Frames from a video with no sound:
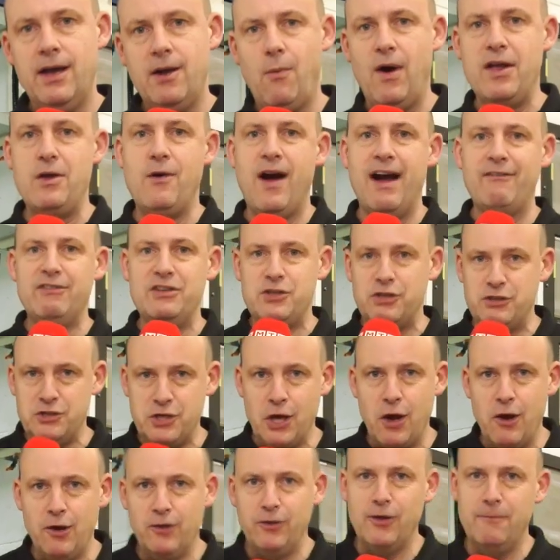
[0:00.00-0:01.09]
where you're having to
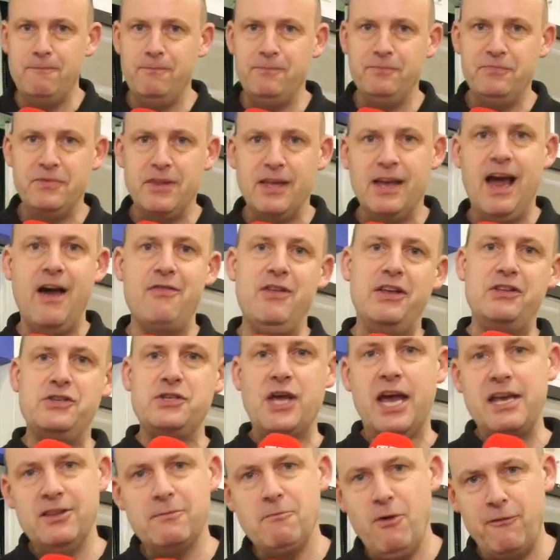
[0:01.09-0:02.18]
turn them and then
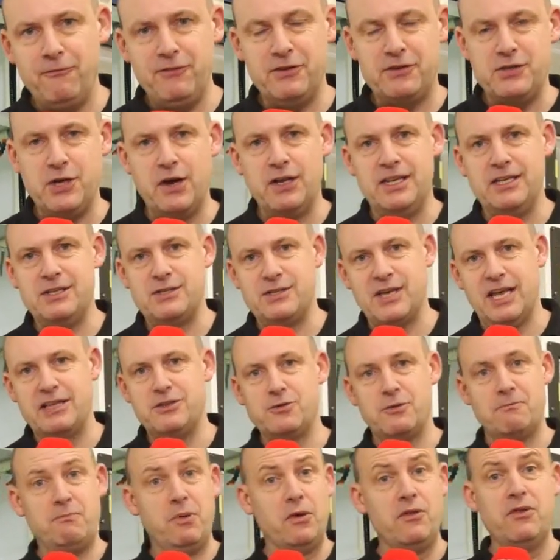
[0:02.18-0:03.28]
take them off the turning
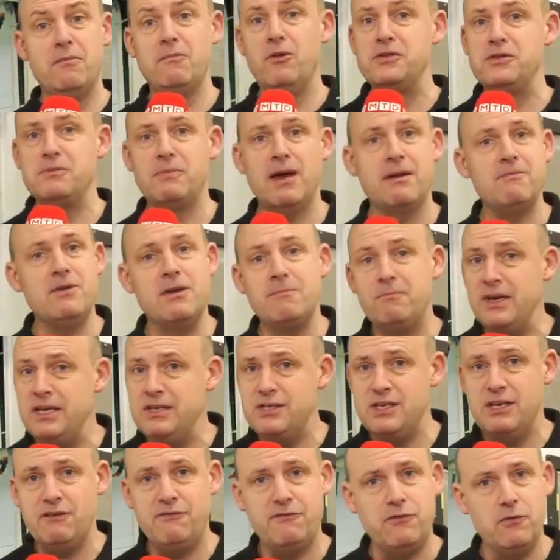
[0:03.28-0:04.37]
centre and put them onto maybe a
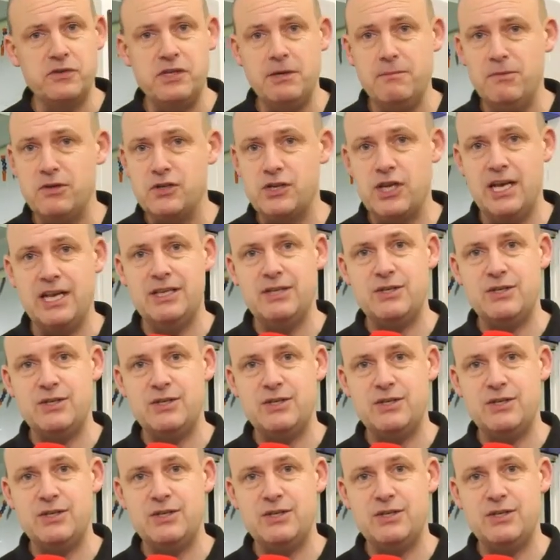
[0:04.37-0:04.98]
BT40 machine